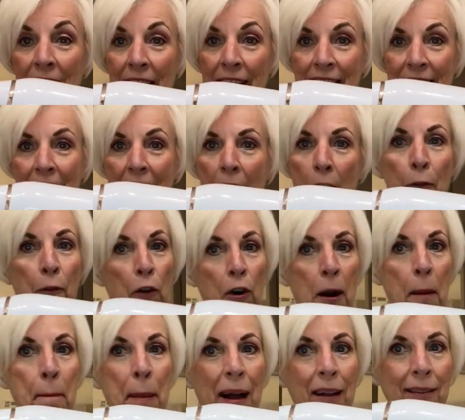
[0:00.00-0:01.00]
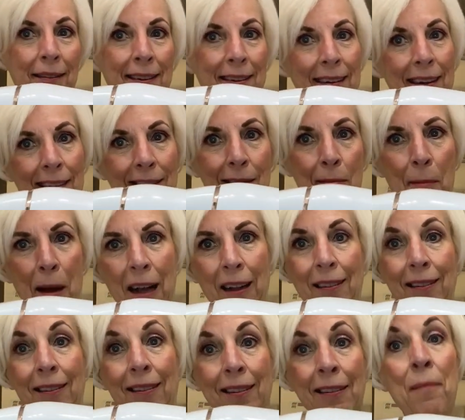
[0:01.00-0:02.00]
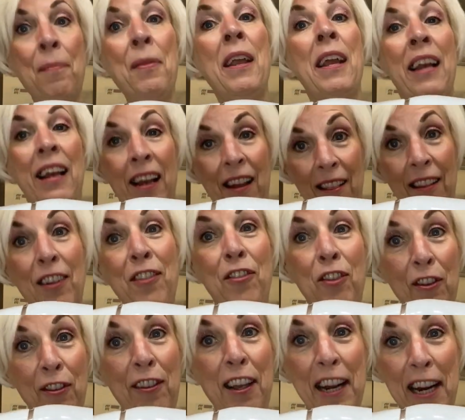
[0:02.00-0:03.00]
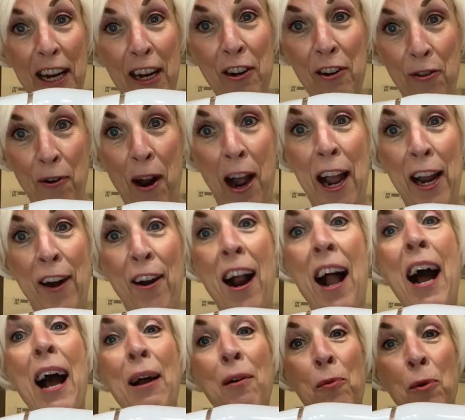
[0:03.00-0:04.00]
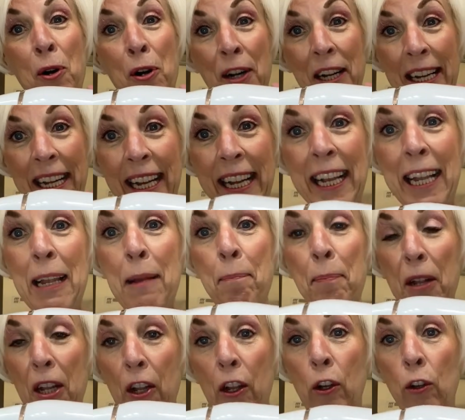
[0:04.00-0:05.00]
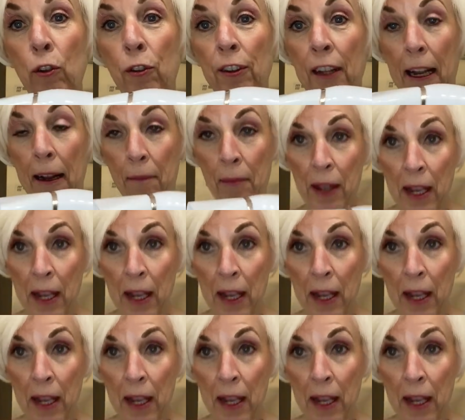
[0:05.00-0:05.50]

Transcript: this now for about six months and this is a hair dryer I will keep using.